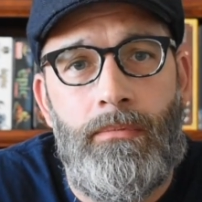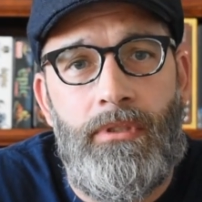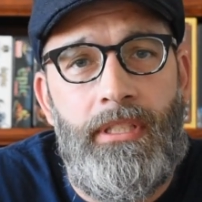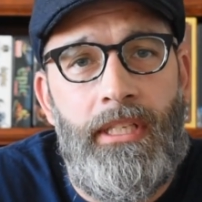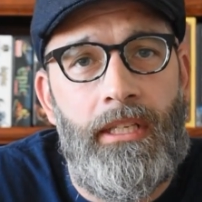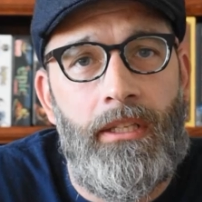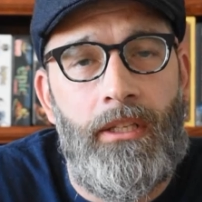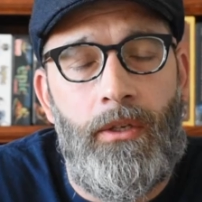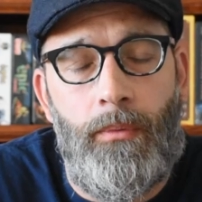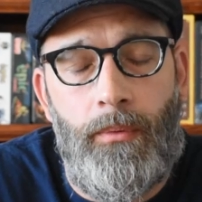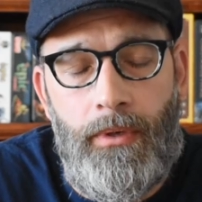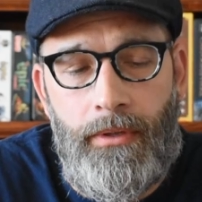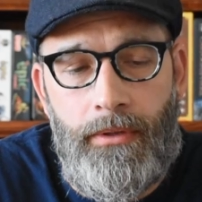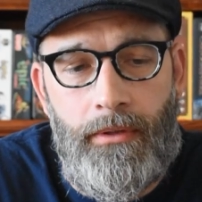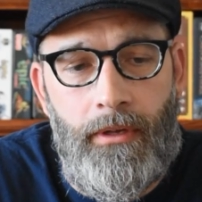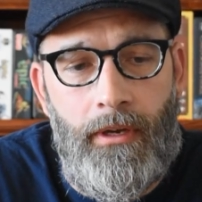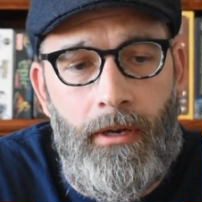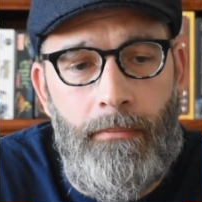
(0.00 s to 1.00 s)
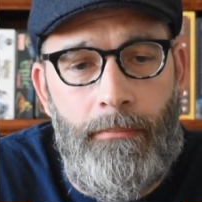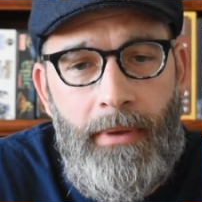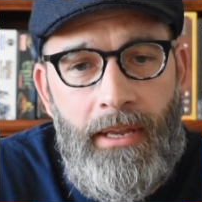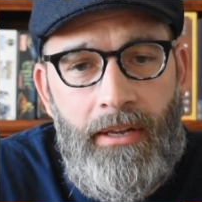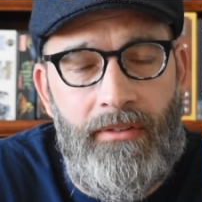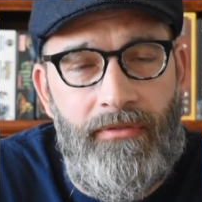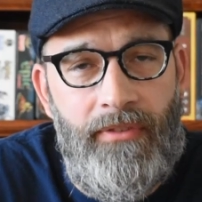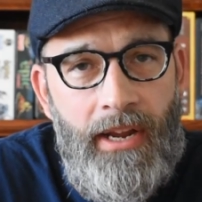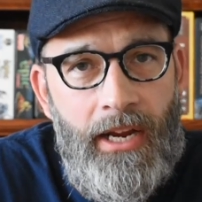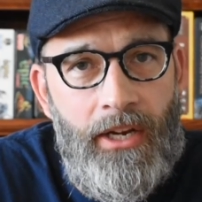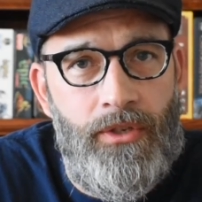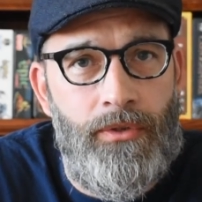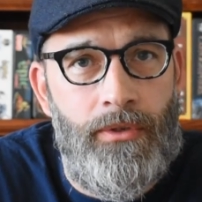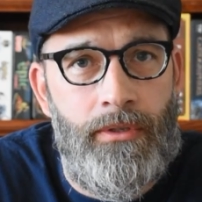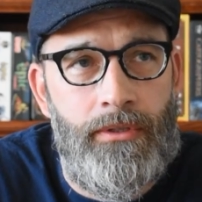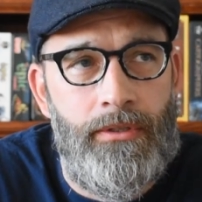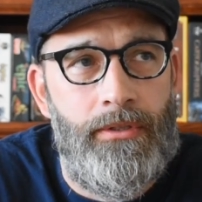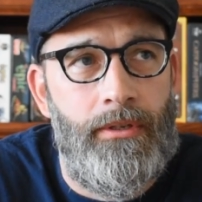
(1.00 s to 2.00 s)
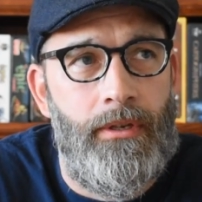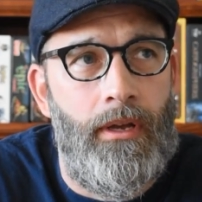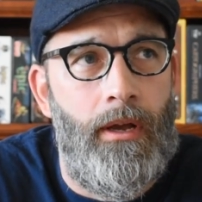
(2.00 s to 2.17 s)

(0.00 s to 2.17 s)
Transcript: dealing with manufacturers.